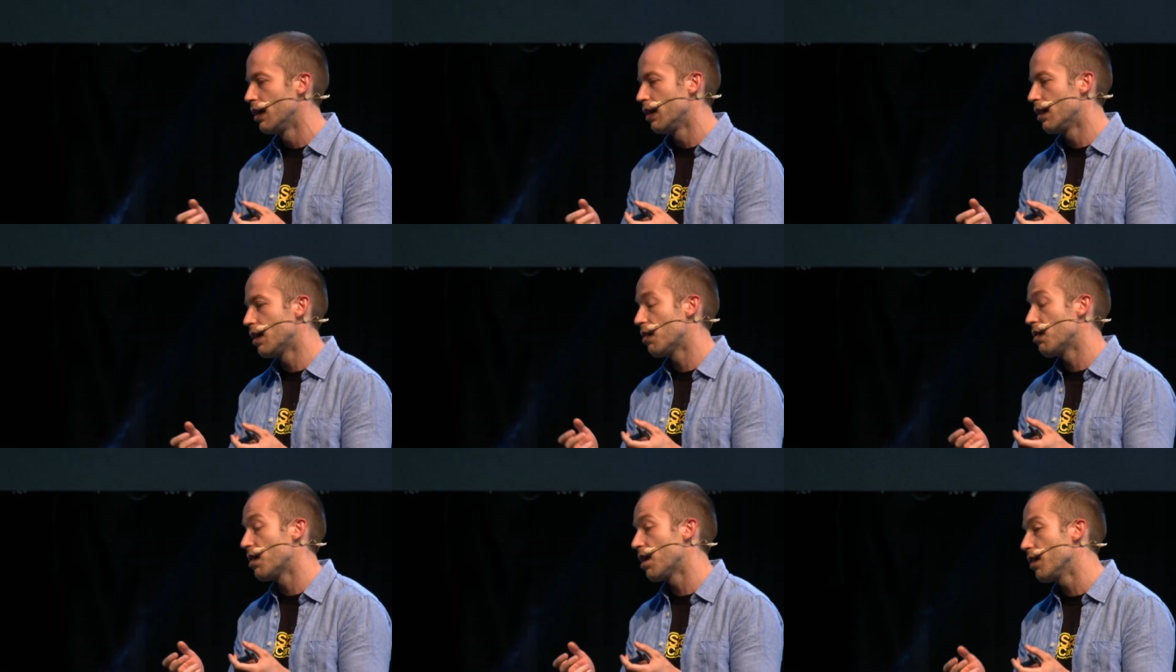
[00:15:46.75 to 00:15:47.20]

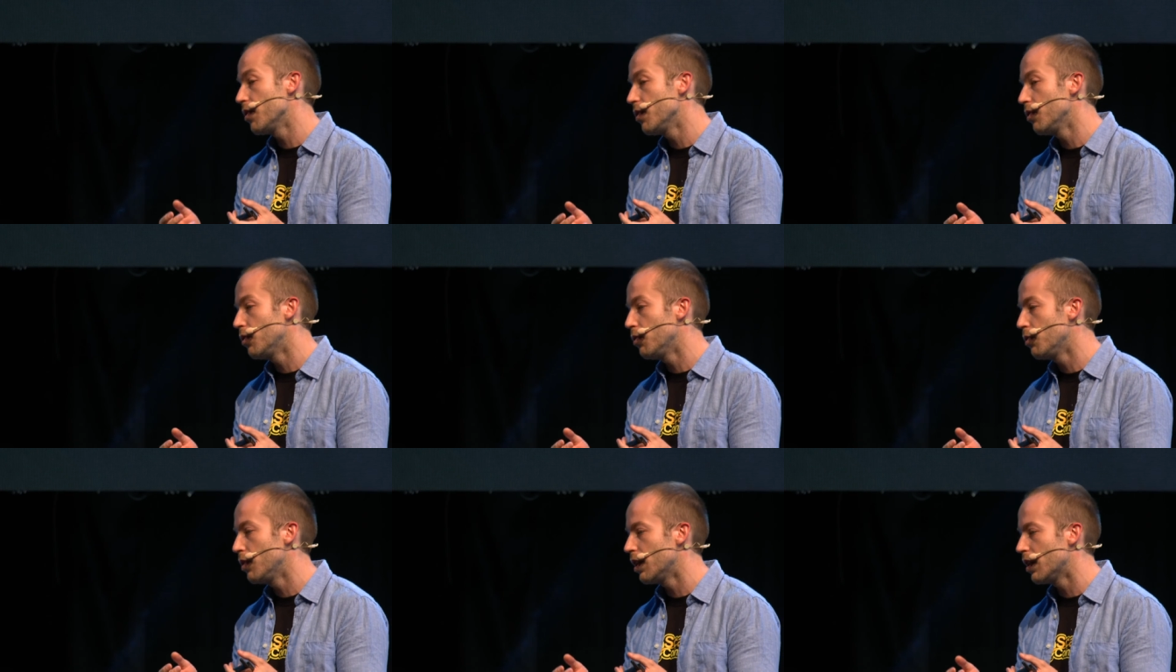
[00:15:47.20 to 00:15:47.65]
Now, how
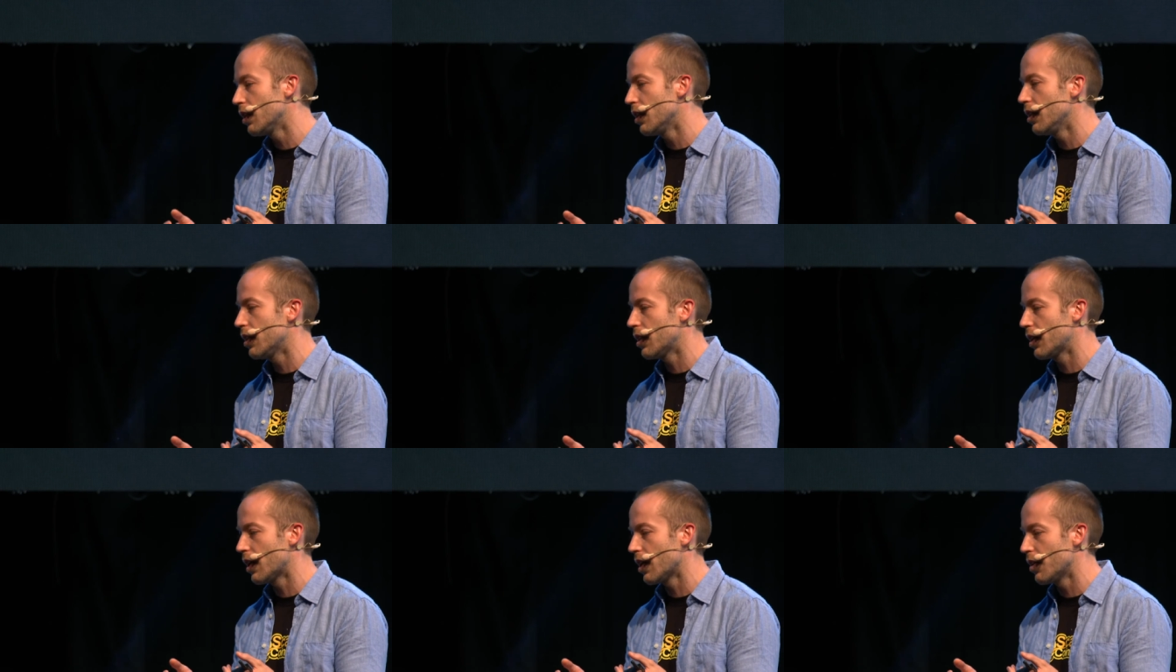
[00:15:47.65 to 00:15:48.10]
you do it?
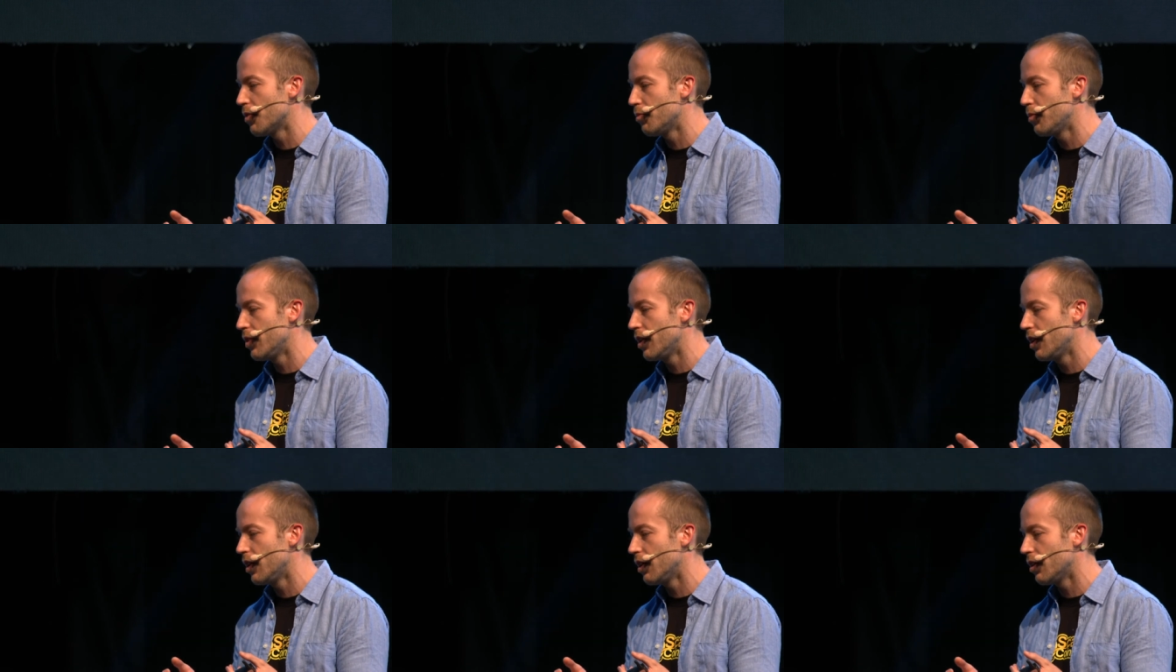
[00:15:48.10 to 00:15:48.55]
It can
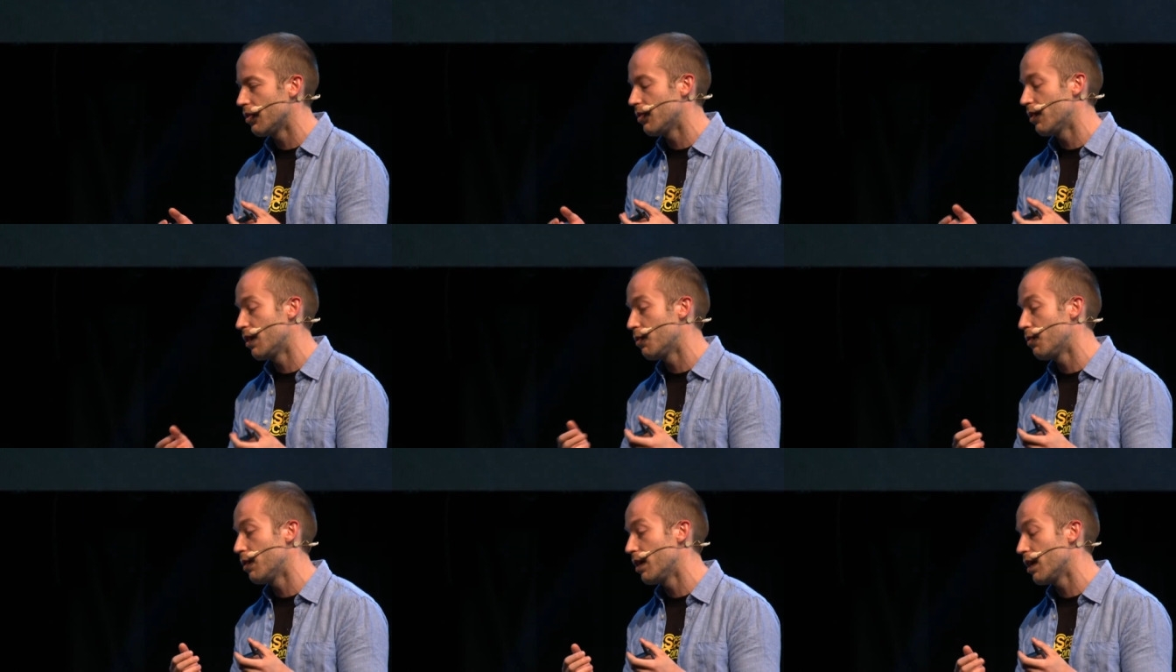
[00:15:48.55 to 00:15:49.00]
be
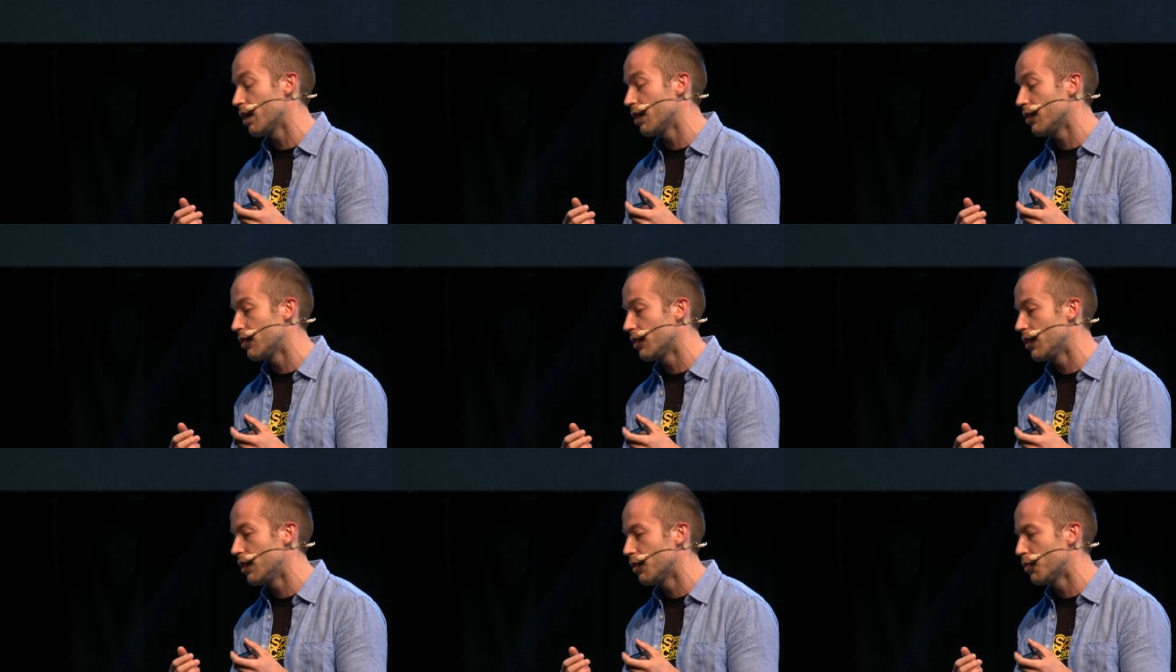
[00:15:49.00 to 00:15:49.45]
the way I
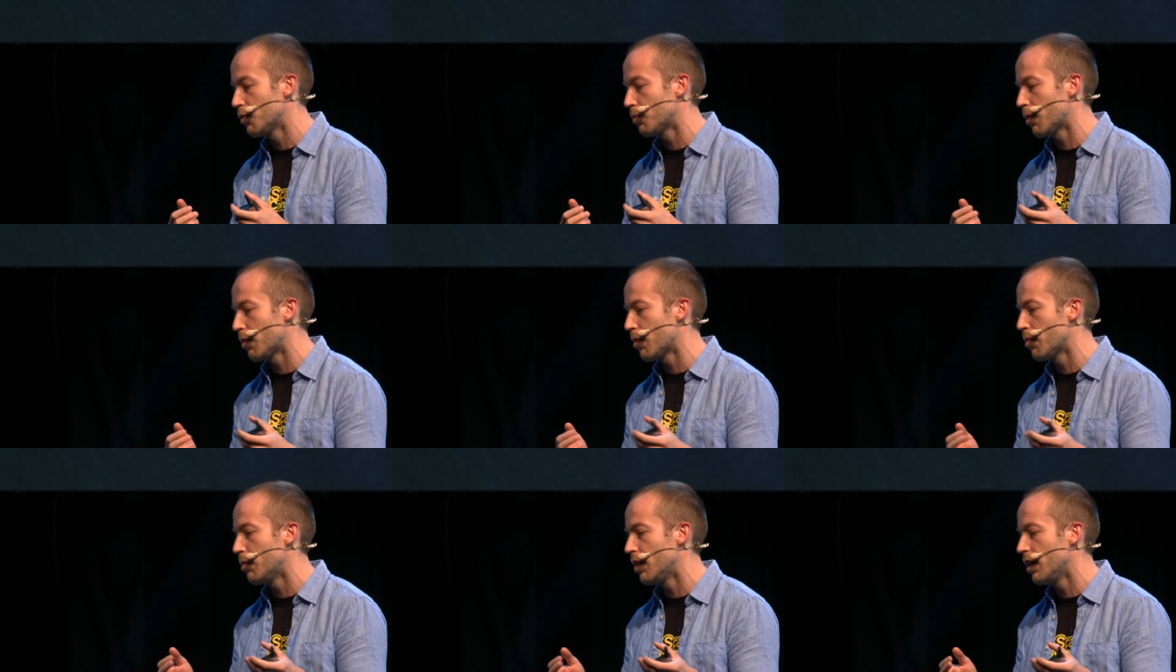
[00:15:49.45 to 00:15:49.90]
see it is
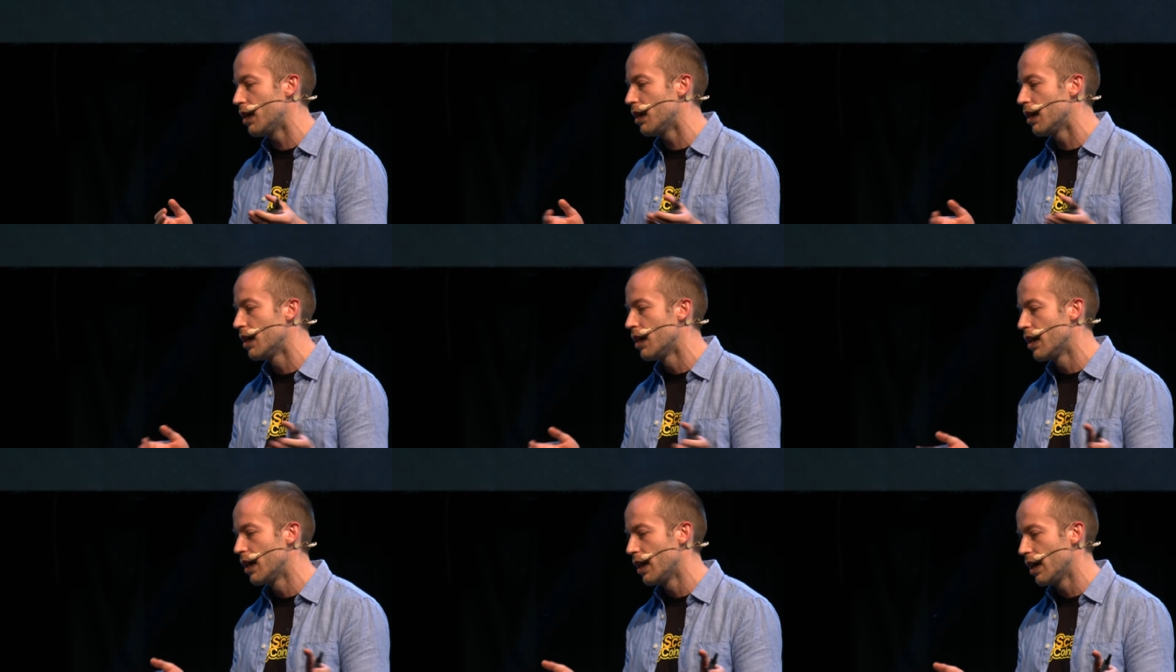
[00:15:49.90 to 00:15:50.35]

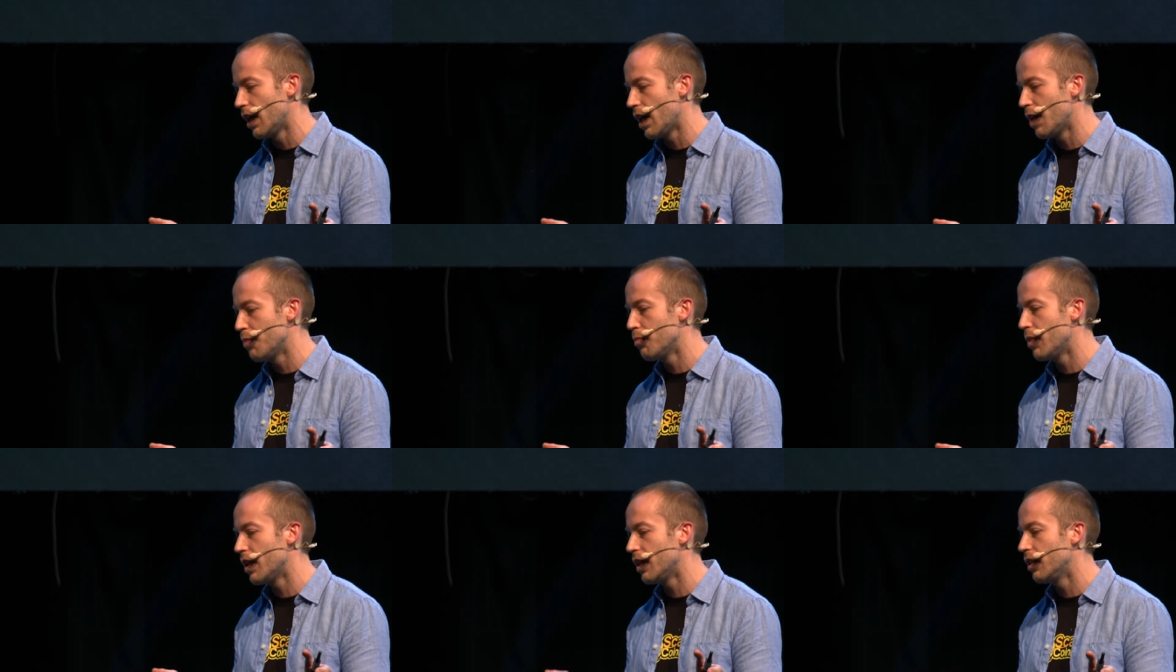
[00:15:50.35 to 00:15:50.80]
probably
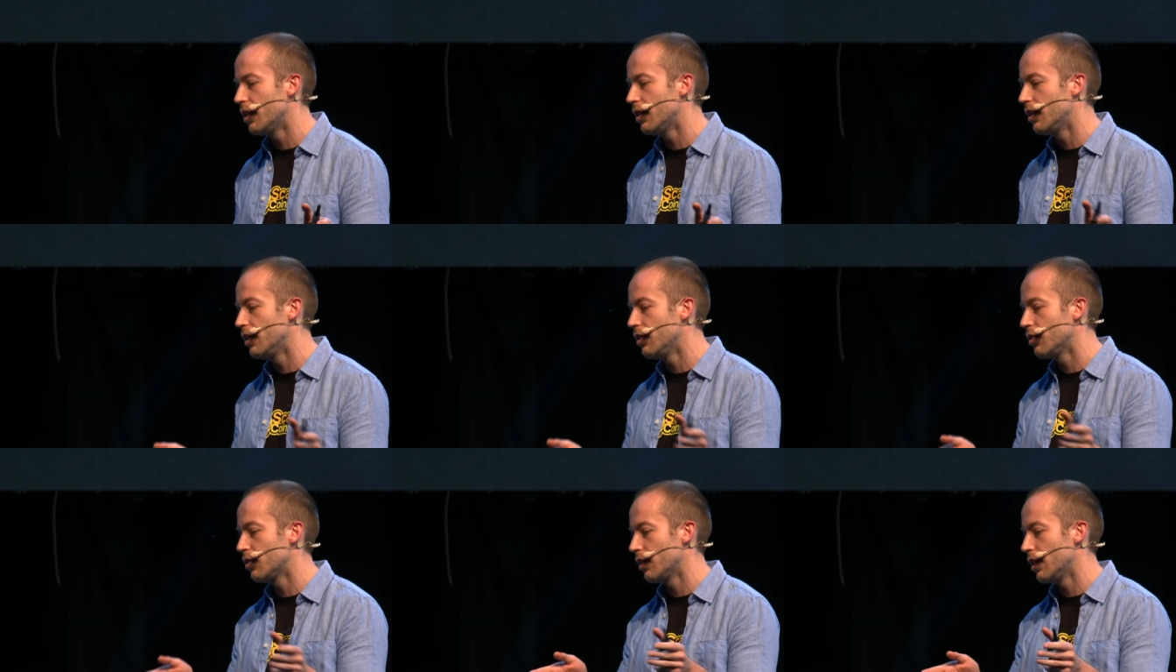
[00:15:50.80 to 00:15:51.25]

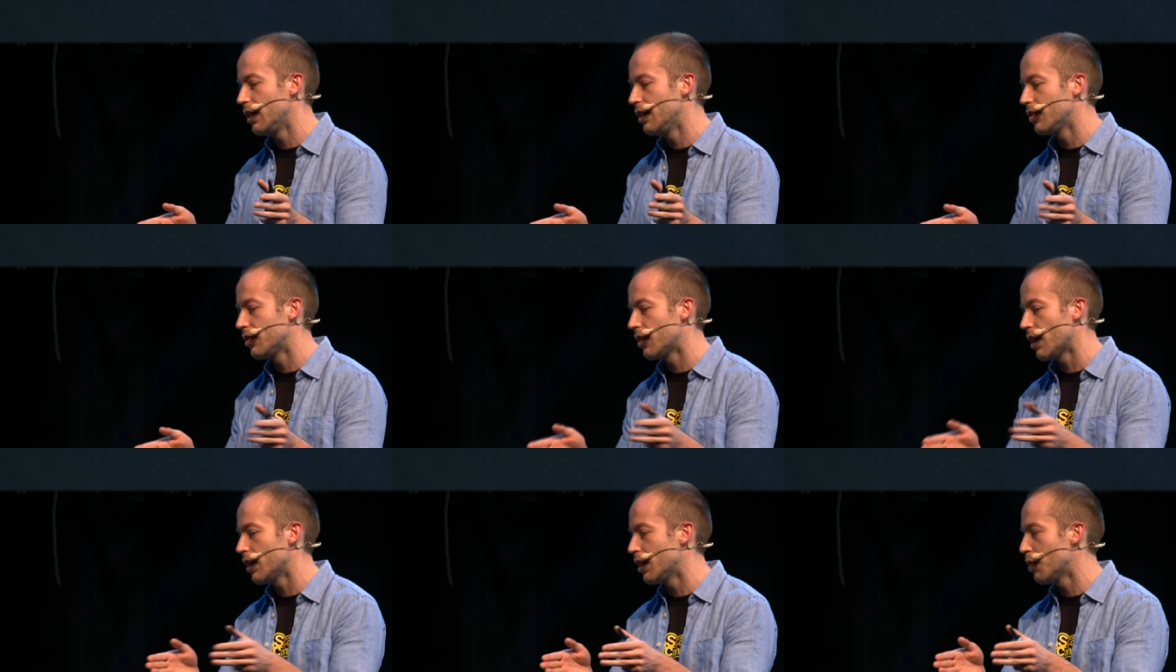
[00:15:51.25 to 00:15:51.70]
embedded
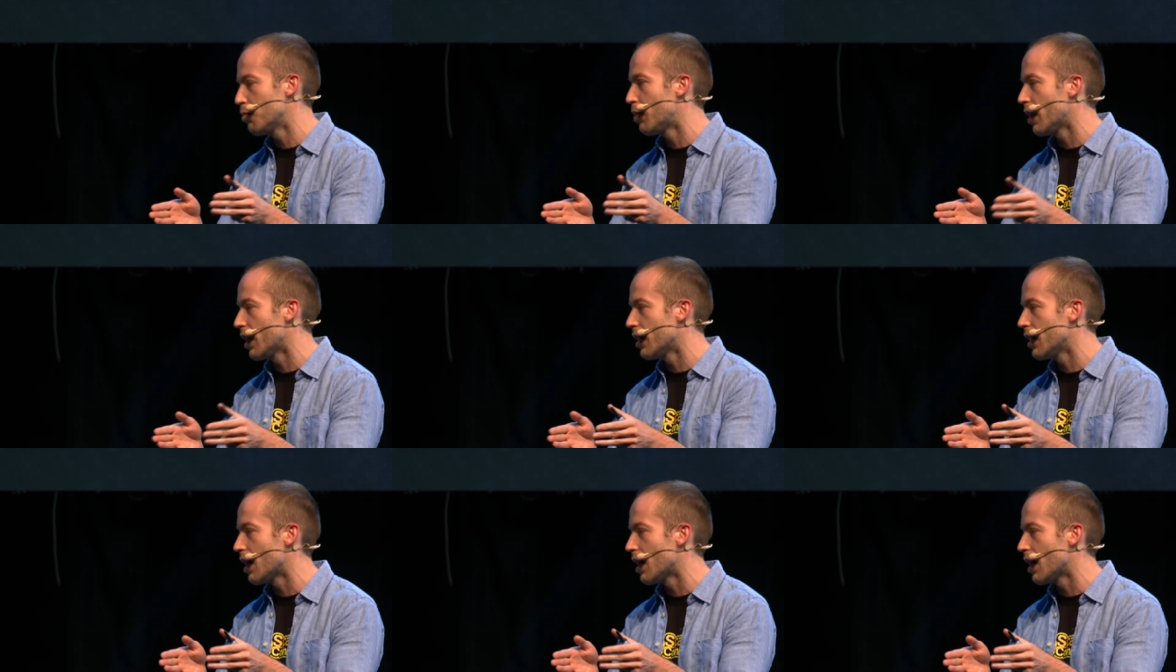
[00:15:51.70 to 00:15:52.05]
inside the brand